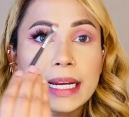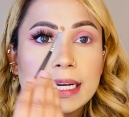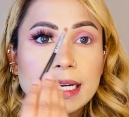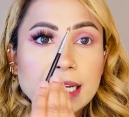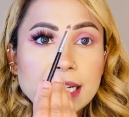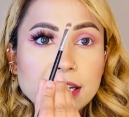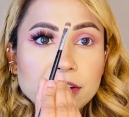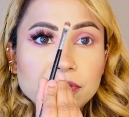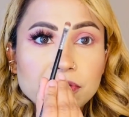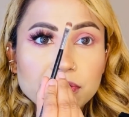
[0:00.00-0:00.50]
like
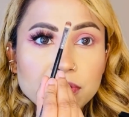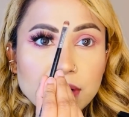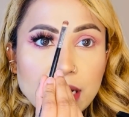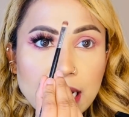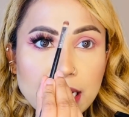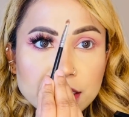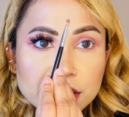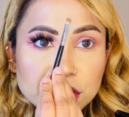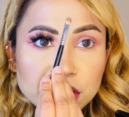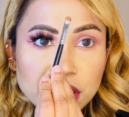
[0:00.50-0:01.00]
a
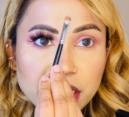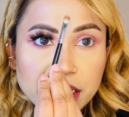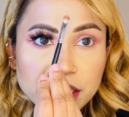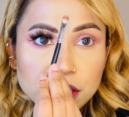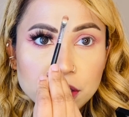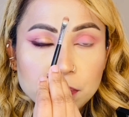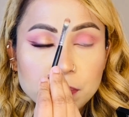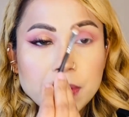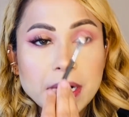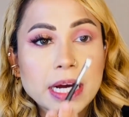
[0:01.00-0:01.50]
flat
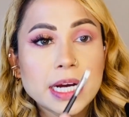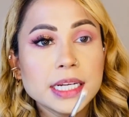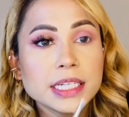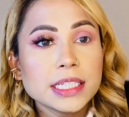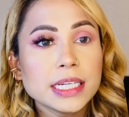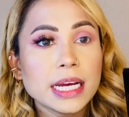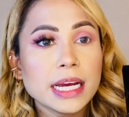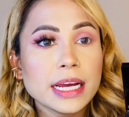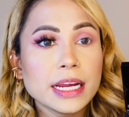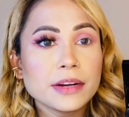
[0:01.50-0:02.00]
shader brush,
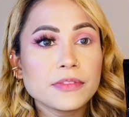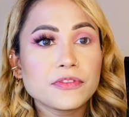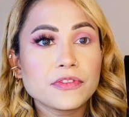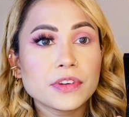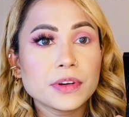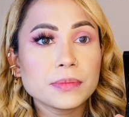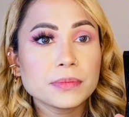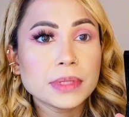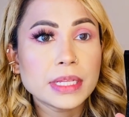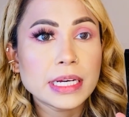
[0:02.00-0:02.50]
and
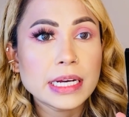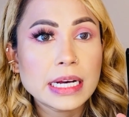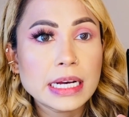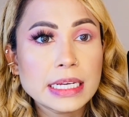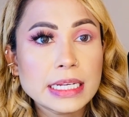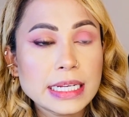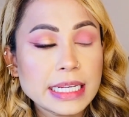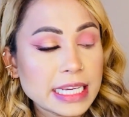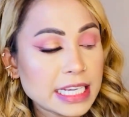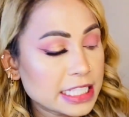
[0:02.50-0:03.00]
from the
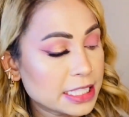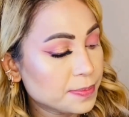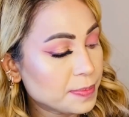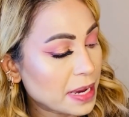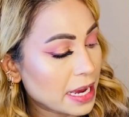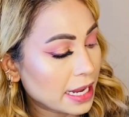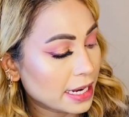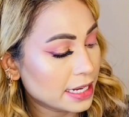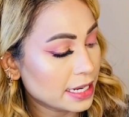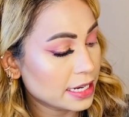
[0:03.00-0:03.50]
next
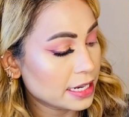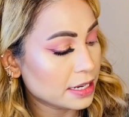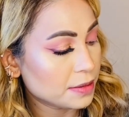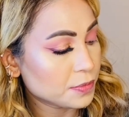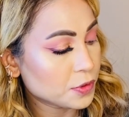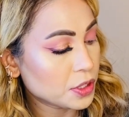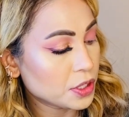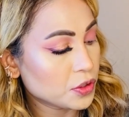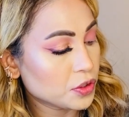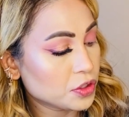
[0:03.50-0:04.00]
palette I'm
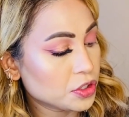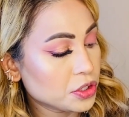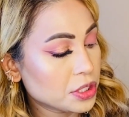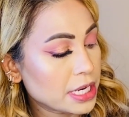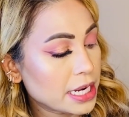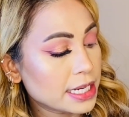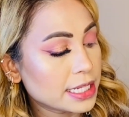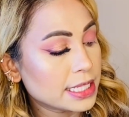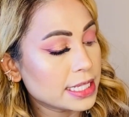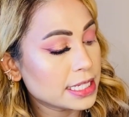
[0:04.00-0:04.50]
going to
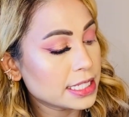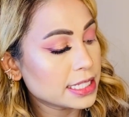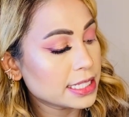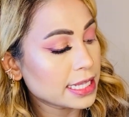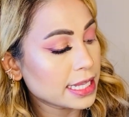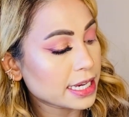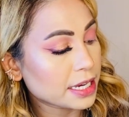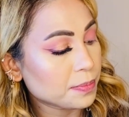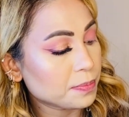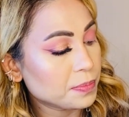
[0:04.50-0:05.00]
get this
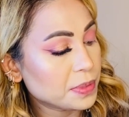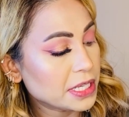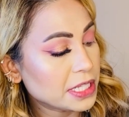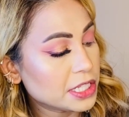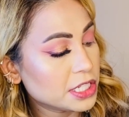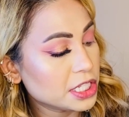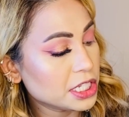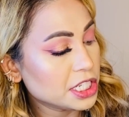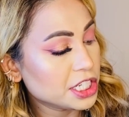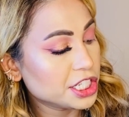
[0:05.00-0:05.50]
like a
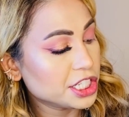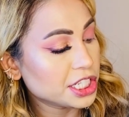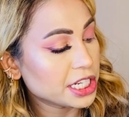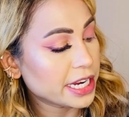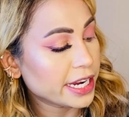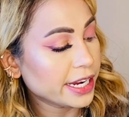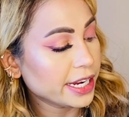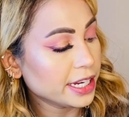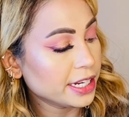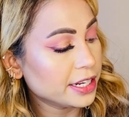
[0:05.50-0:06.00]
peachy
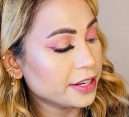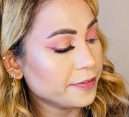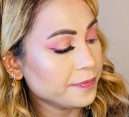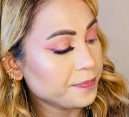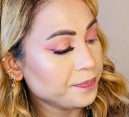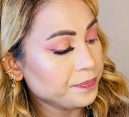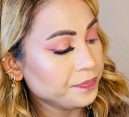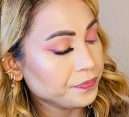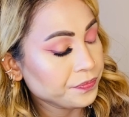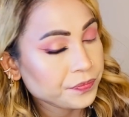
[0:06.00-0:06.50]
shade,
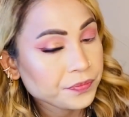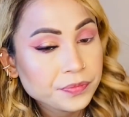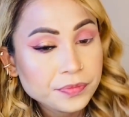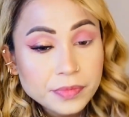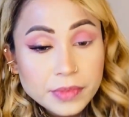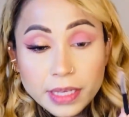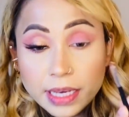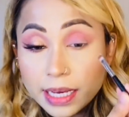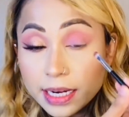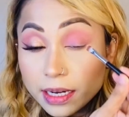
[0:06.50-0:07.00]

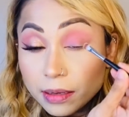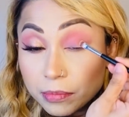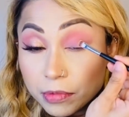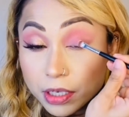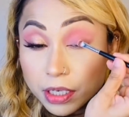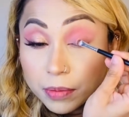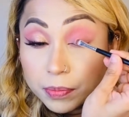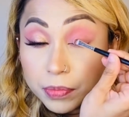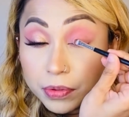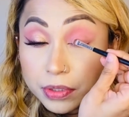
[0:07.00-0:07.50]
and I'm
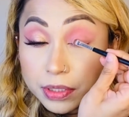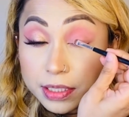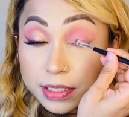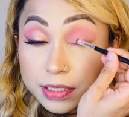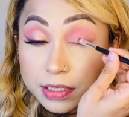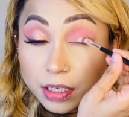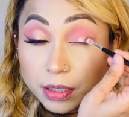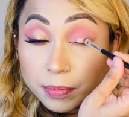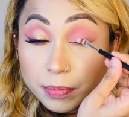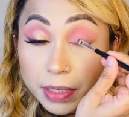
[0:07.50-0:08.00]
gonna put this
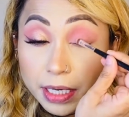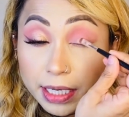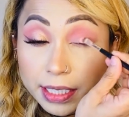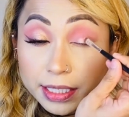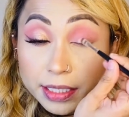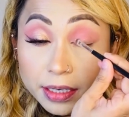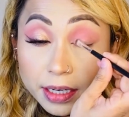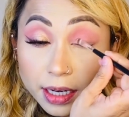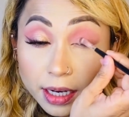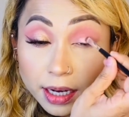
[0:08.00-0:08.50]
on my
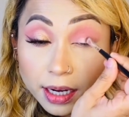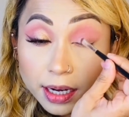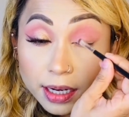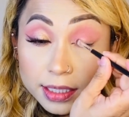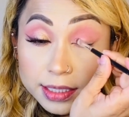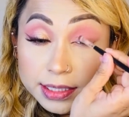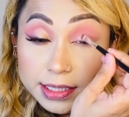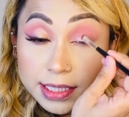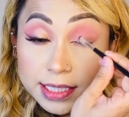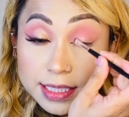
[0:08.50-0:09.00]

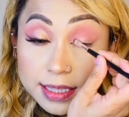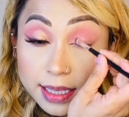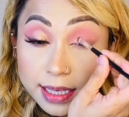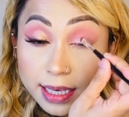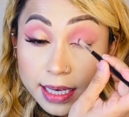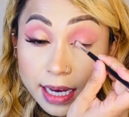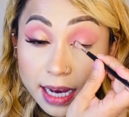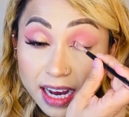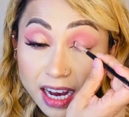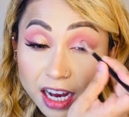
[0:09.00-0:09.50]
just like a
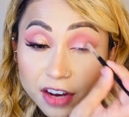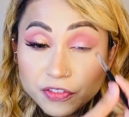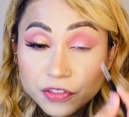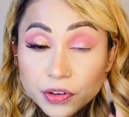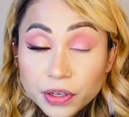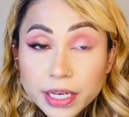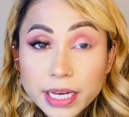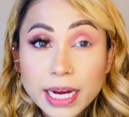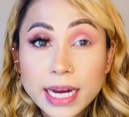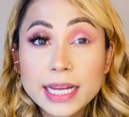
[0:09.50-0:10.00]

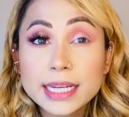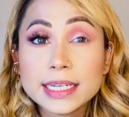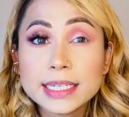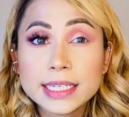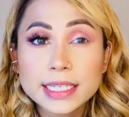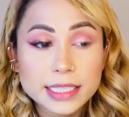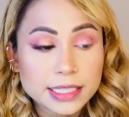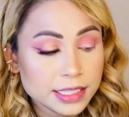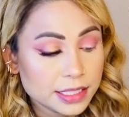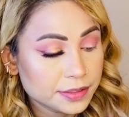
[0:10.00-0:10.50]
halfway
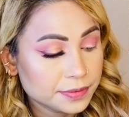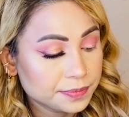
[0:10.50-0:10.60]
eyelid.